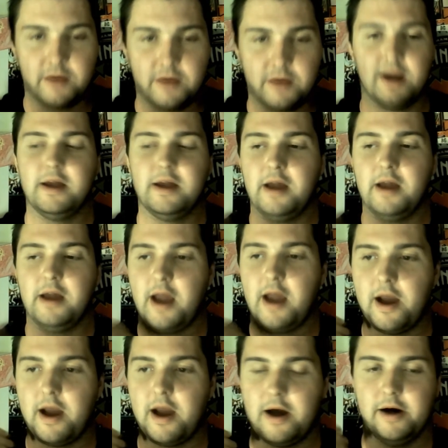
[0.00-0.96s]
anyway,
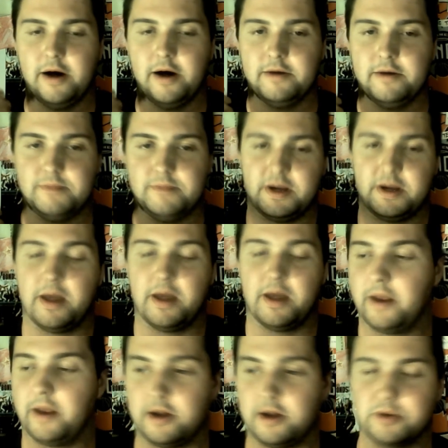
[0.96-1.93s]

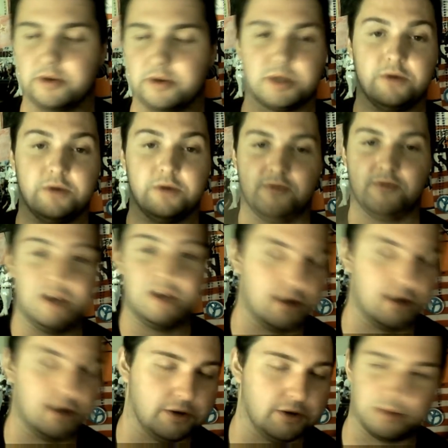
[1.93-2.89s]
that I used to do
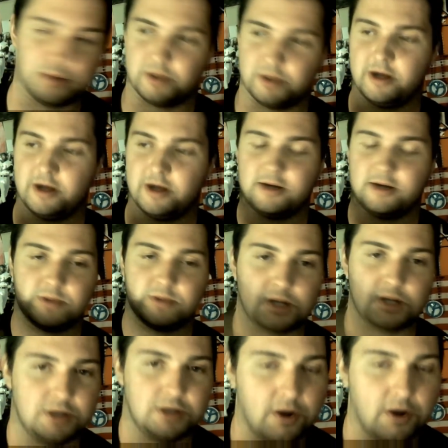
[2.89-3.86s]
videos, and I
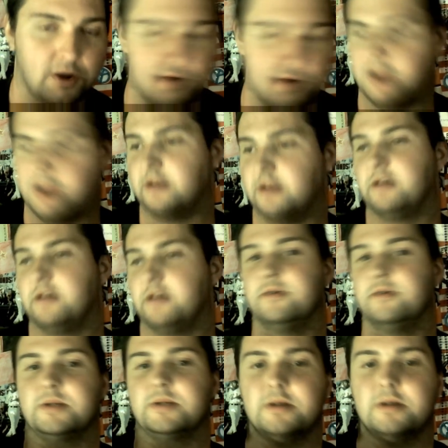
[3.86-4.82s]
used to donate, and I
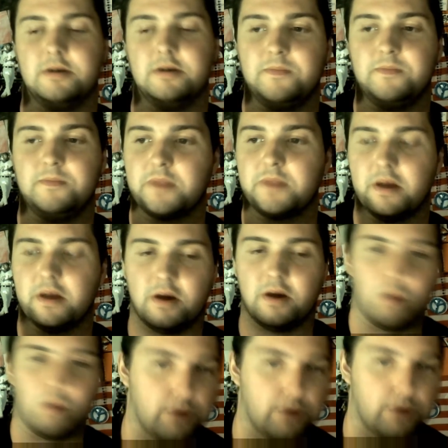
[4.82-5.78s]
used to
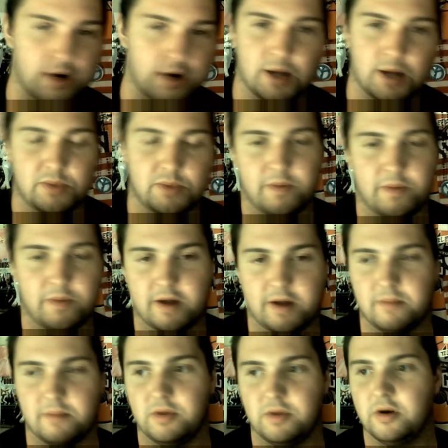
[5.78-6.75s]
organize with my
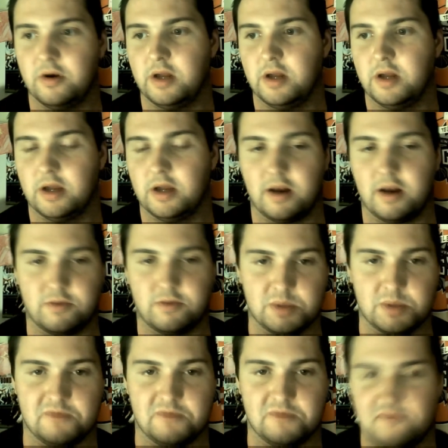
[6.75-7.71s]
community, and I
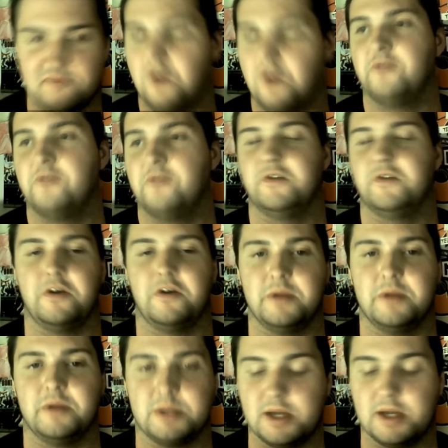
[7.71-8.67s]
was involved in
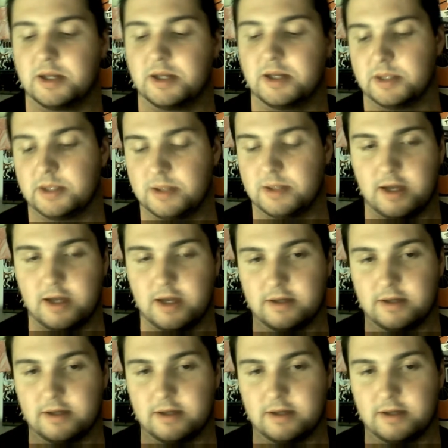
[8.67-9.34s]
all these things. It's